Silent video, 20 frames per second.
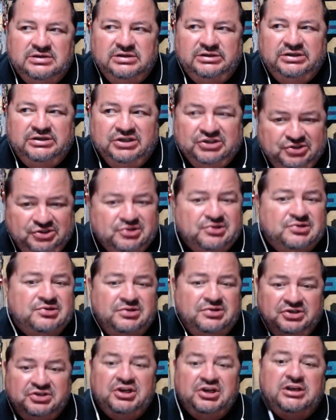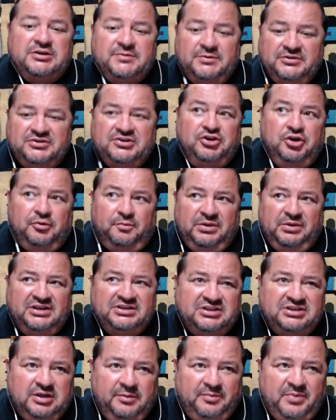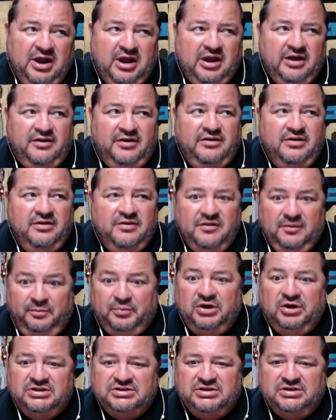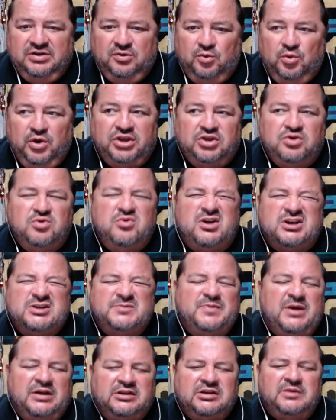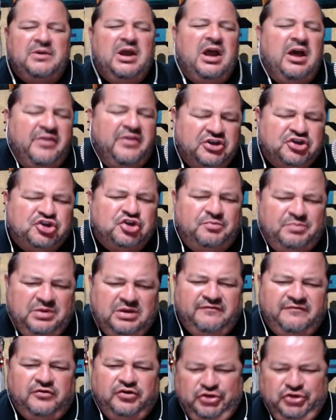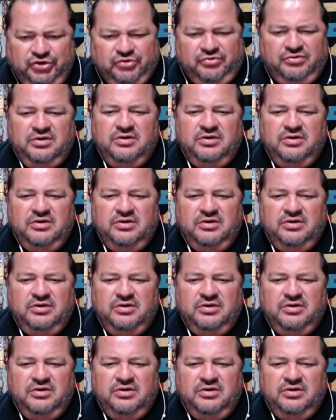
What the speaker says: It's usually the judgments that you're placing upon the person and what you expect them, how they should be for you.